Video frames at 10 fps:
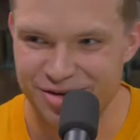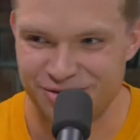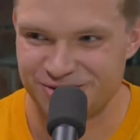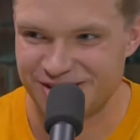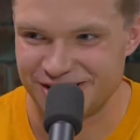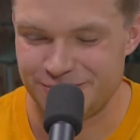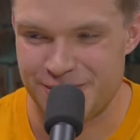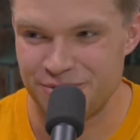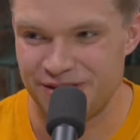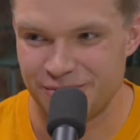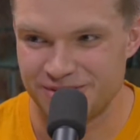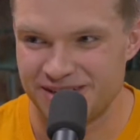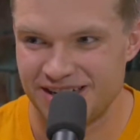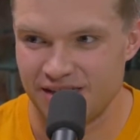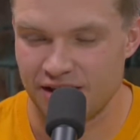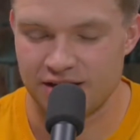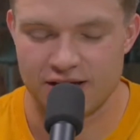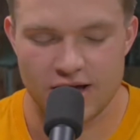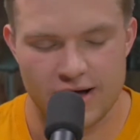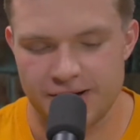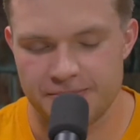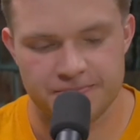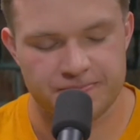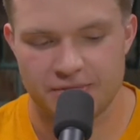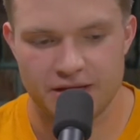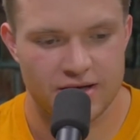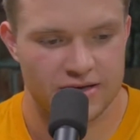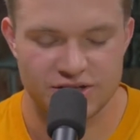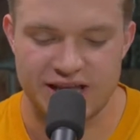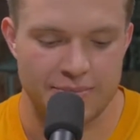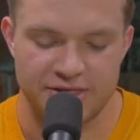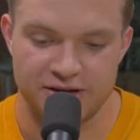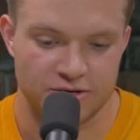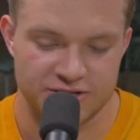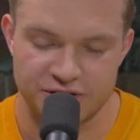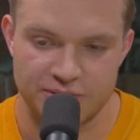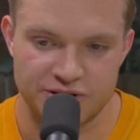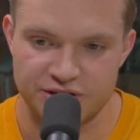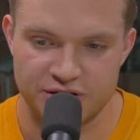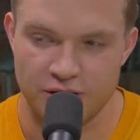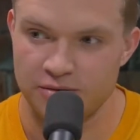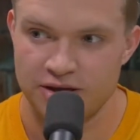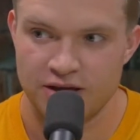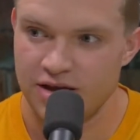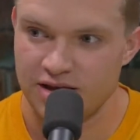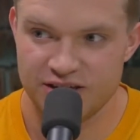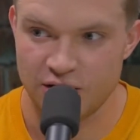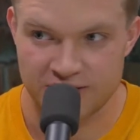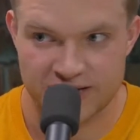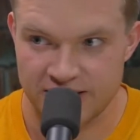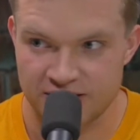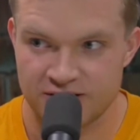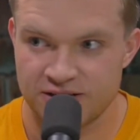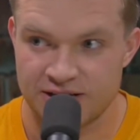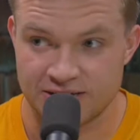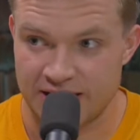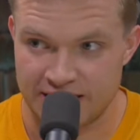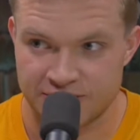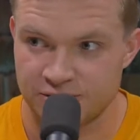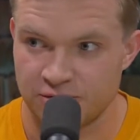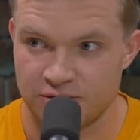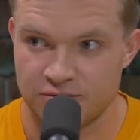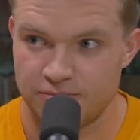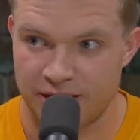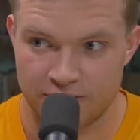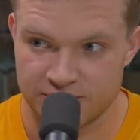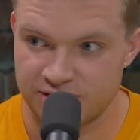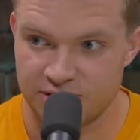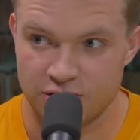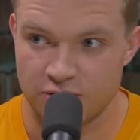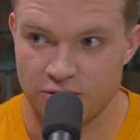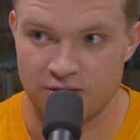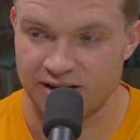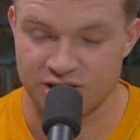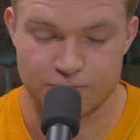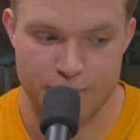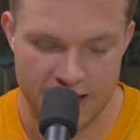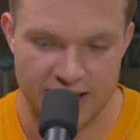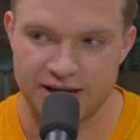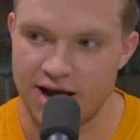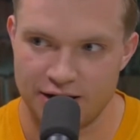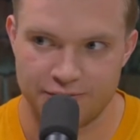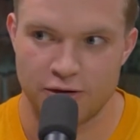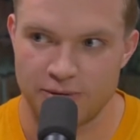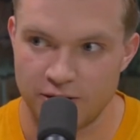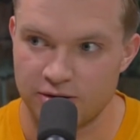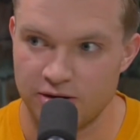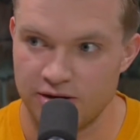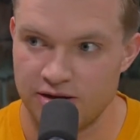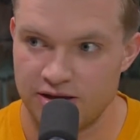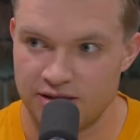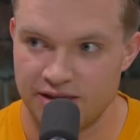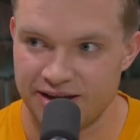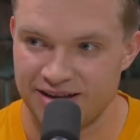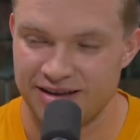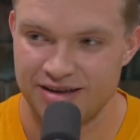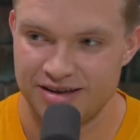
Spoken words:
know, there's tons of people that will say, like, just hypothetical situation, you know, young kid has cancer, parents, you know, are like just begging God for a miracle. And then, like,